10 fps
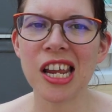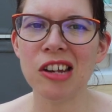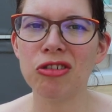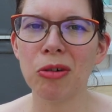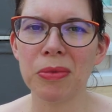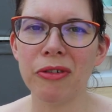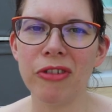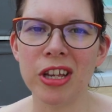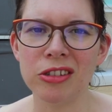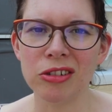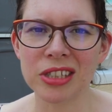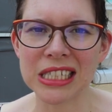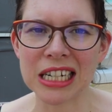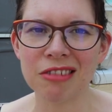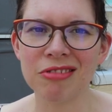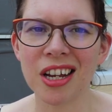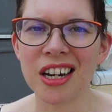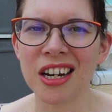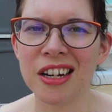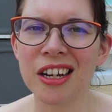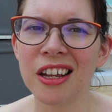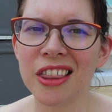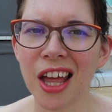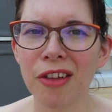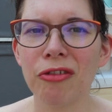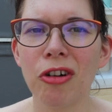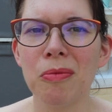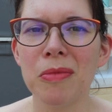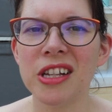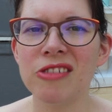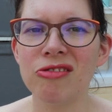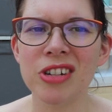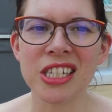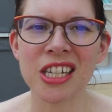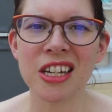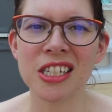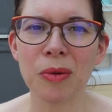it dropped the feed dogs down and I learnt that from research.